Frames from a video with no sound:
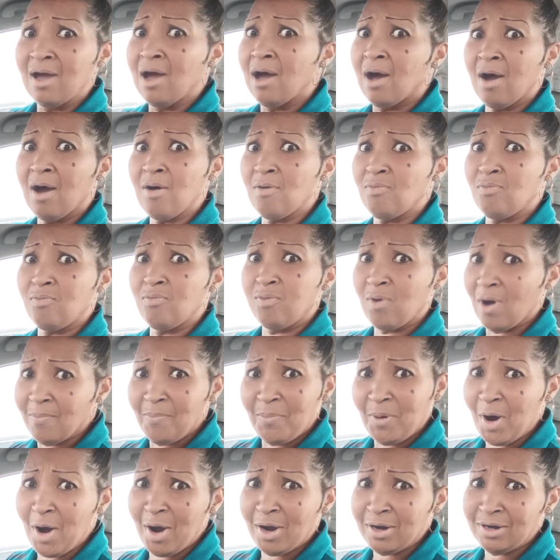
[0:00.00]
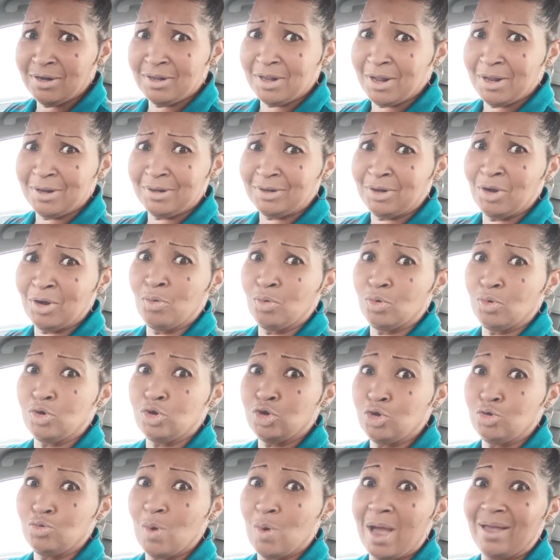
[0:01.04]
What part of that don't
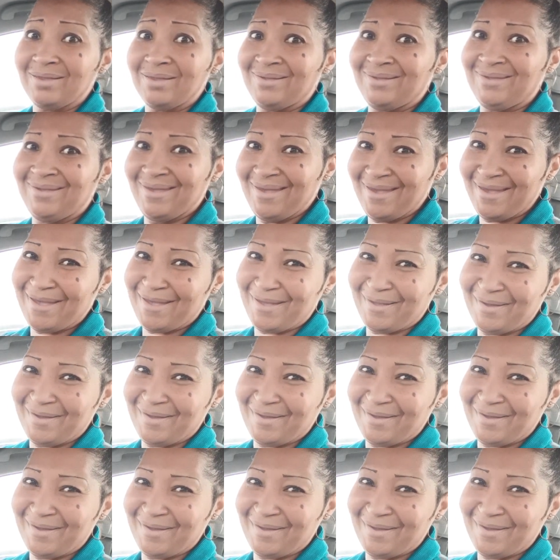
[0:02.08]
you get?